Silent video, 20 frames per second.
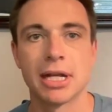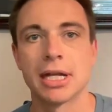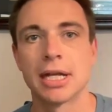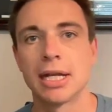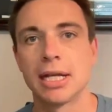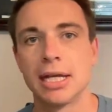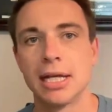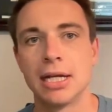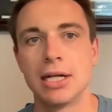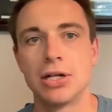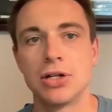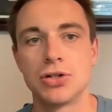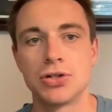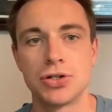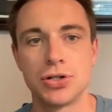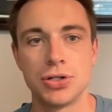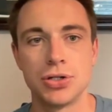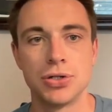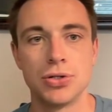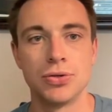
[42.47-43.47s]

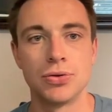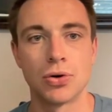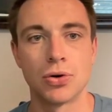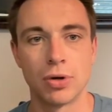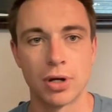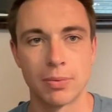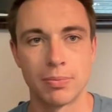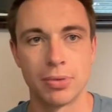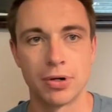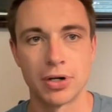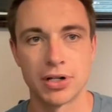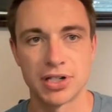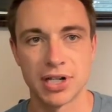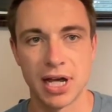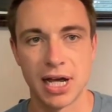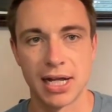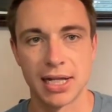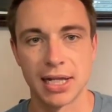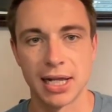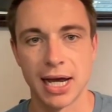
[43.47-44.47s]
into QuickBooks
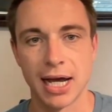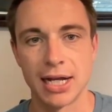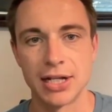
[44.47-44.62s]
Online.